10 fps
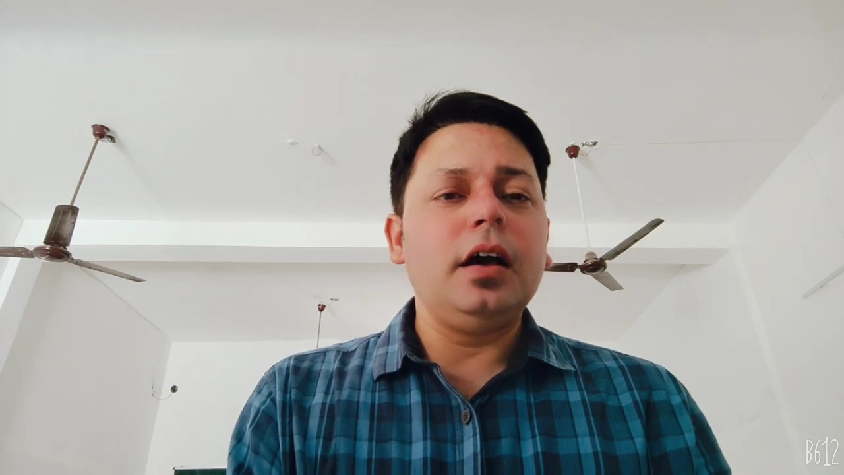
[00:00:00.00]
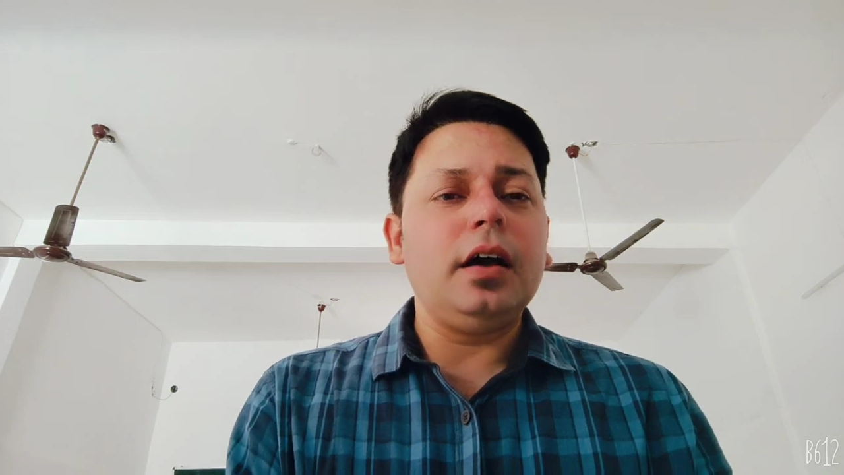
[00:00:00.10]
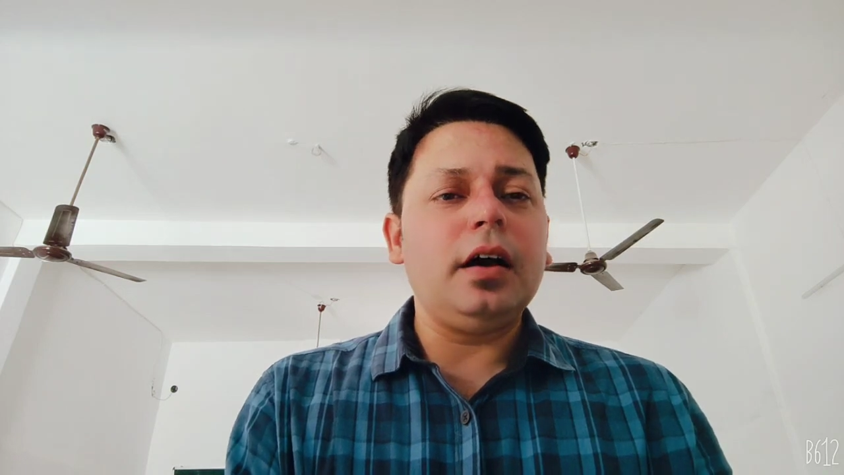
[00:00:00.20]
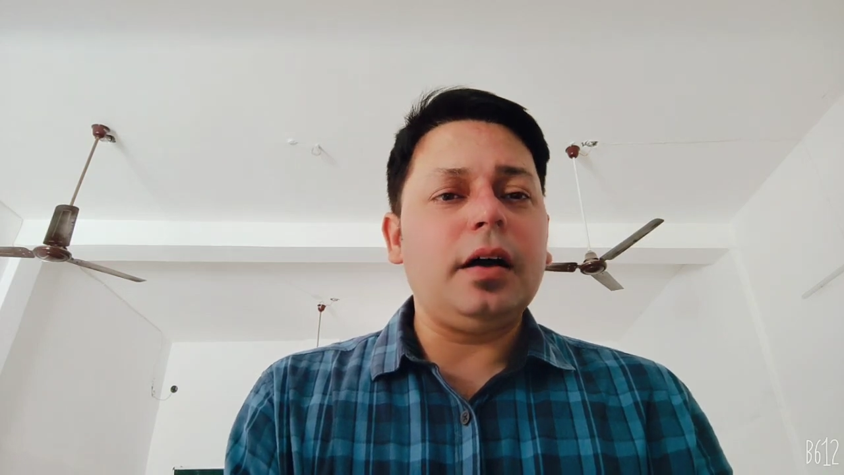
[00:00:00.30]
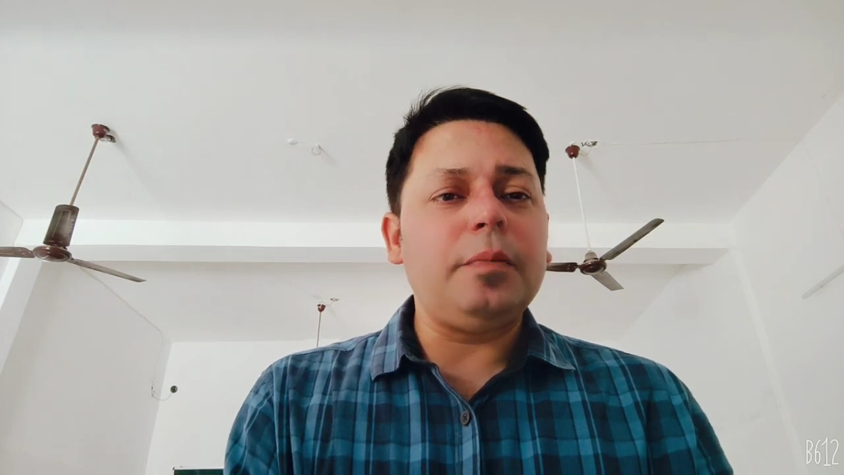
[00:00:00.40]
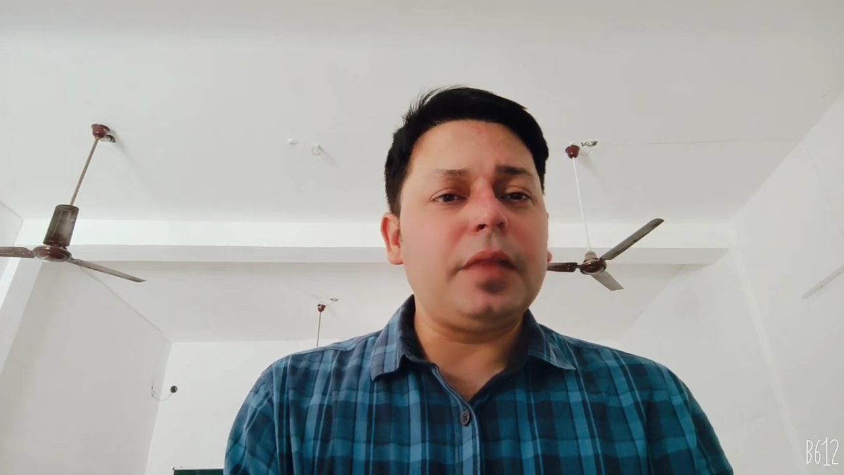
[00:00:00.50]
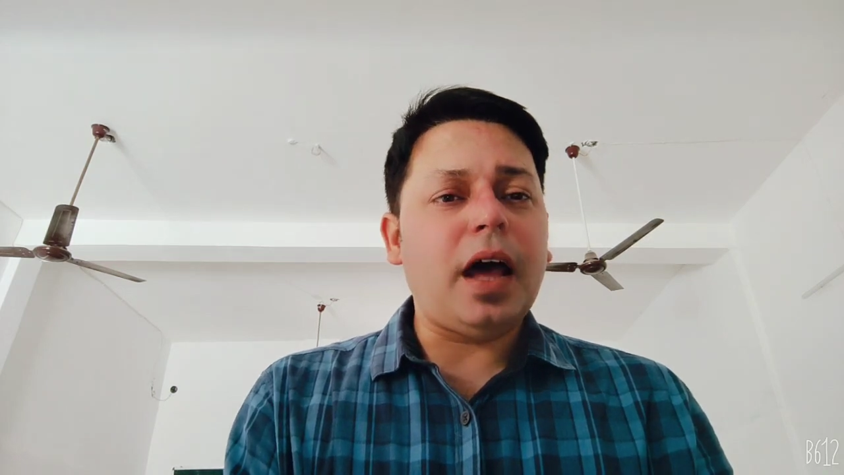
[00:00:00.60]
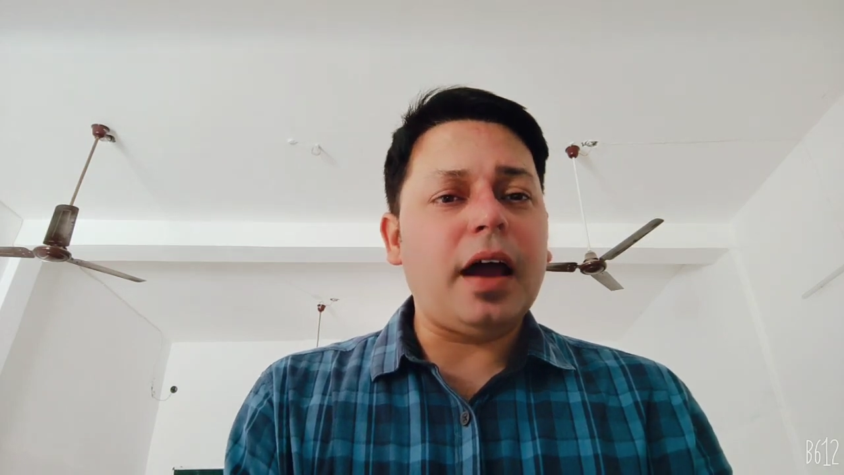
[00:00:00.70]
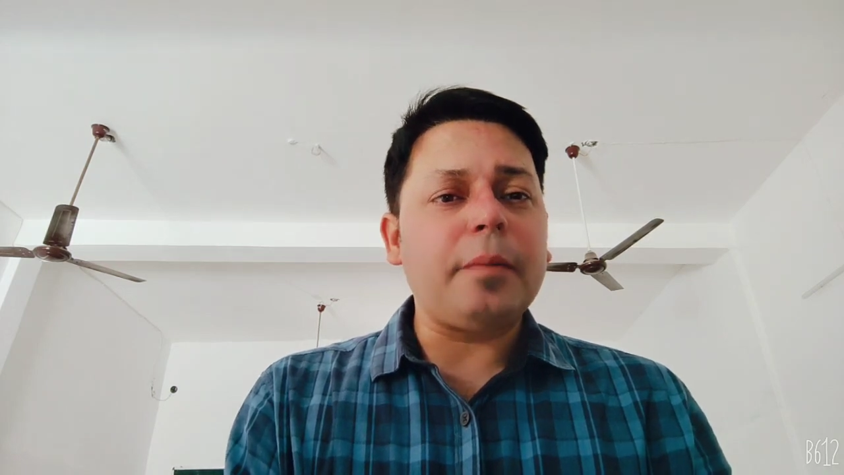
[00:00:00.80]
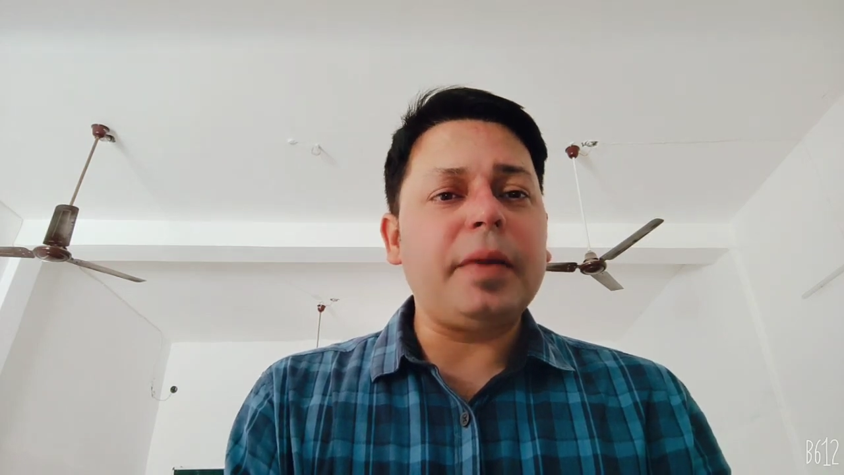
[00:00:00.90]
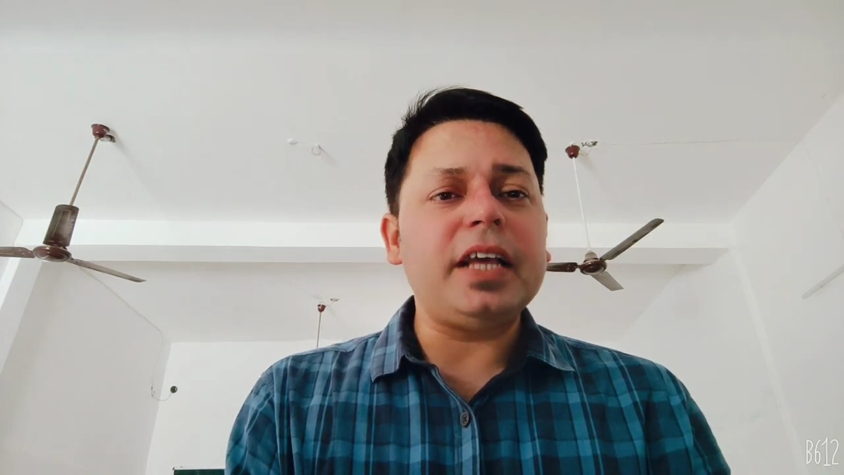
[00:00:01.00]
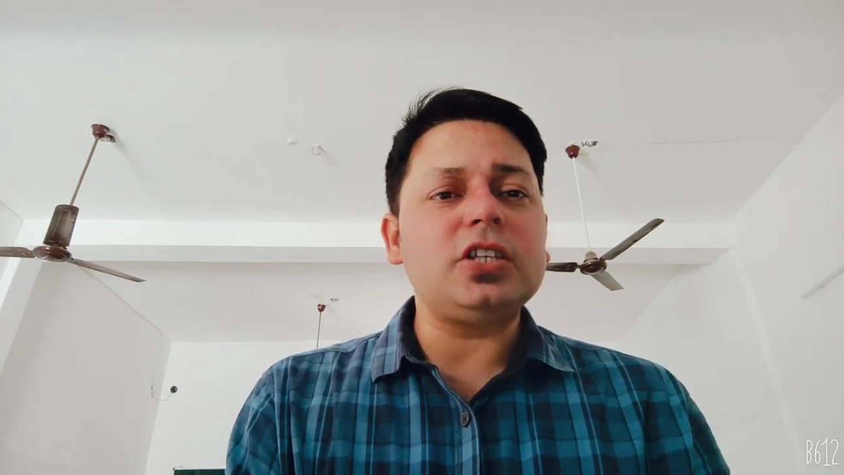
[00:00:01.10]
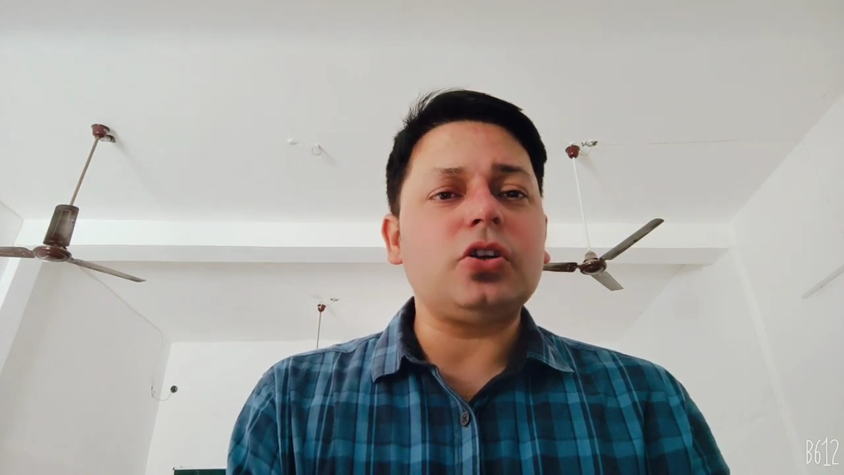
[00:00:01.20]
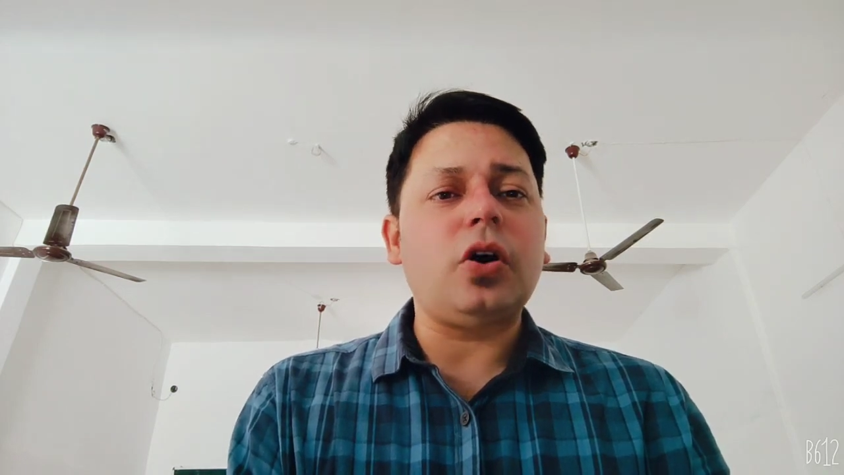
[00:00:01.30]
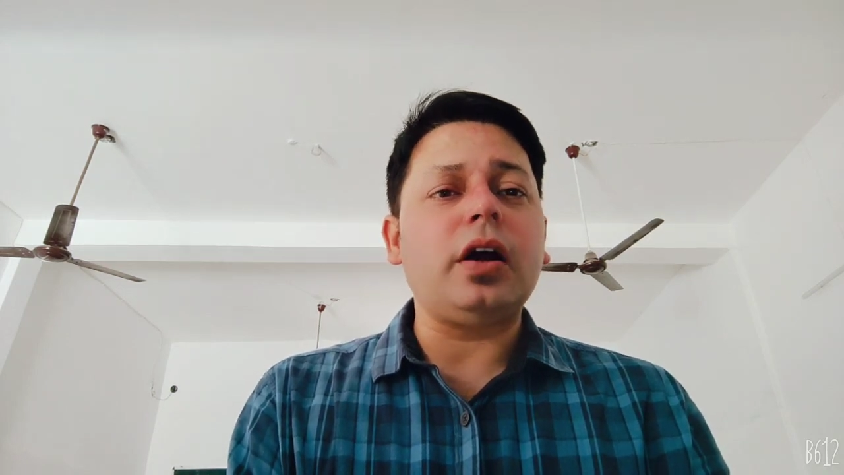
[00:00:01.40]
are
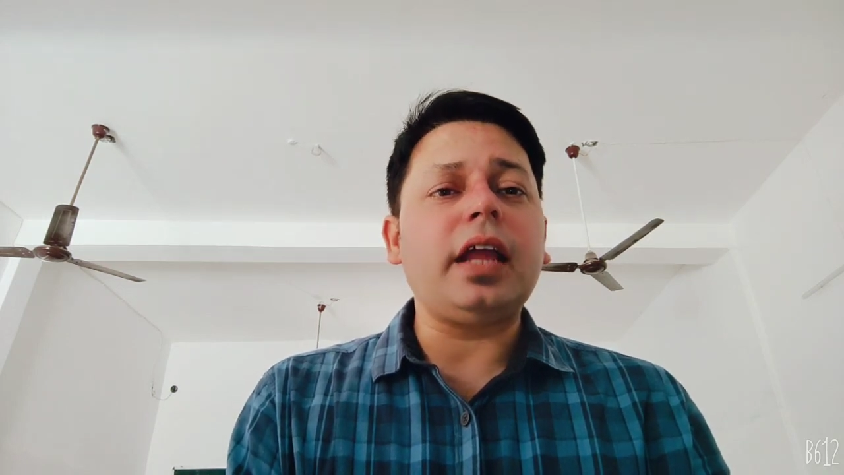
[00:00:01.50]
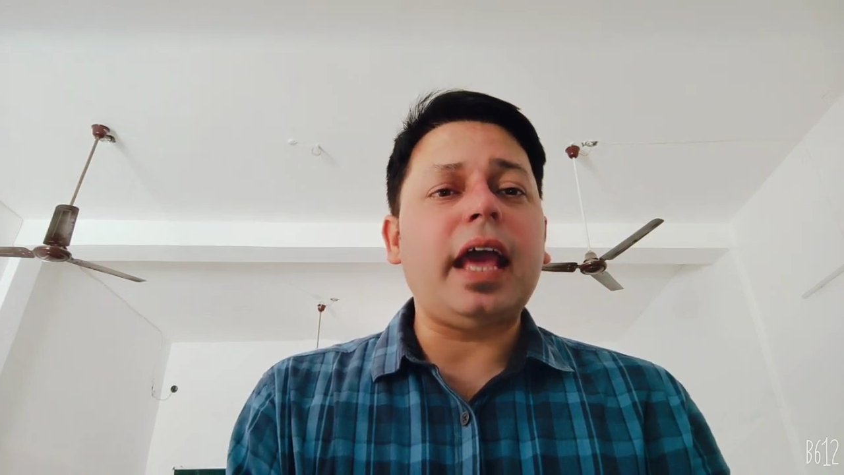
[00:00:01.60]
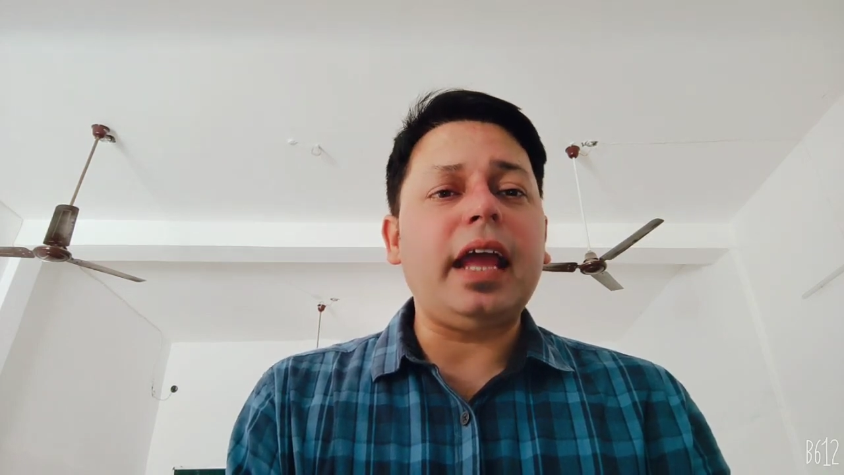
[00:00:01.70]
based on